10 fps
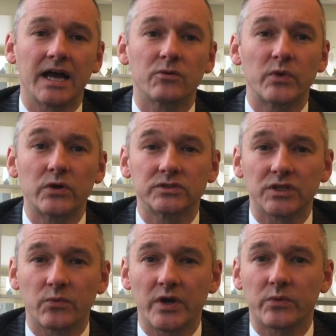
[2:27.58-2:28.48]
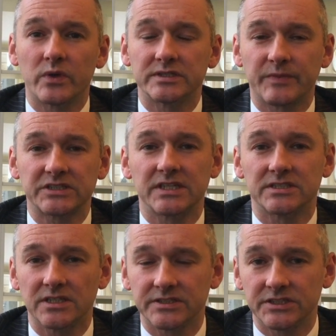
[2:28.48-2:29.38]
We also work with
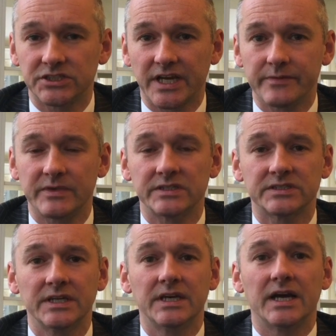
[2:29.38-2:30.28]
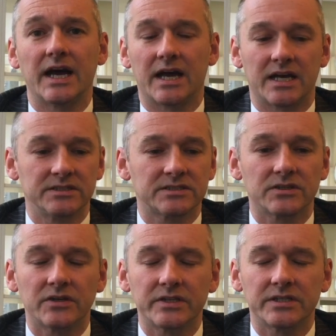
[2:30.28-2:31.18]
specialist London chambers and
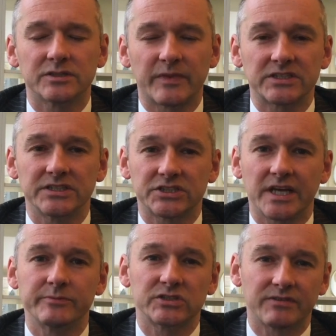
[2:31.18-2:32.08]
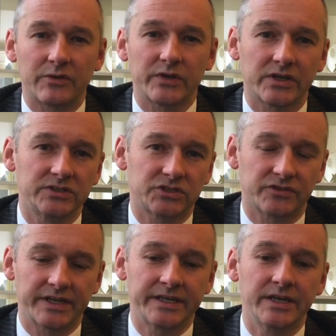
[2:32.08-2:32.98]
other specialist chambers around the
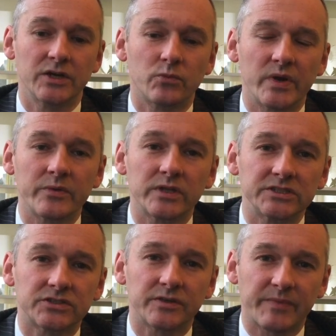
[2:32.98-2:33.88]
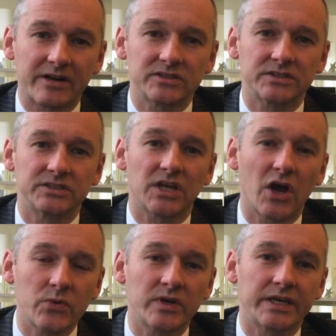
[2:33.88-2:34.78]
country. We will instruct barristers
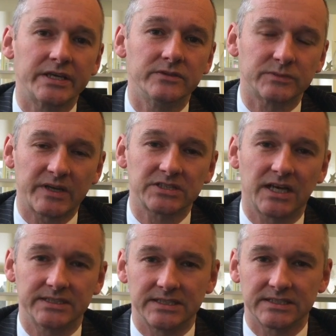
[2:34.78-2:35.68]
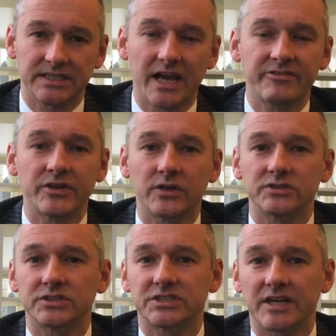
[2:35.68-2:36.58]
only who specialise in this area, not
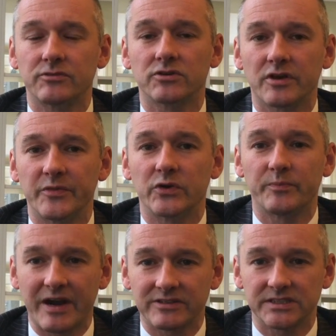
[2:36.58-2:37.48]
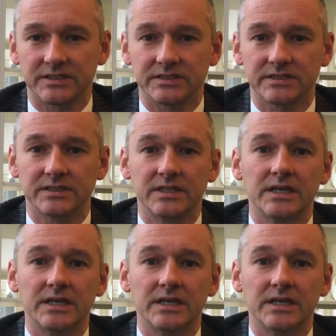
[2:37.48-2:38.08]
just general criminal barristers.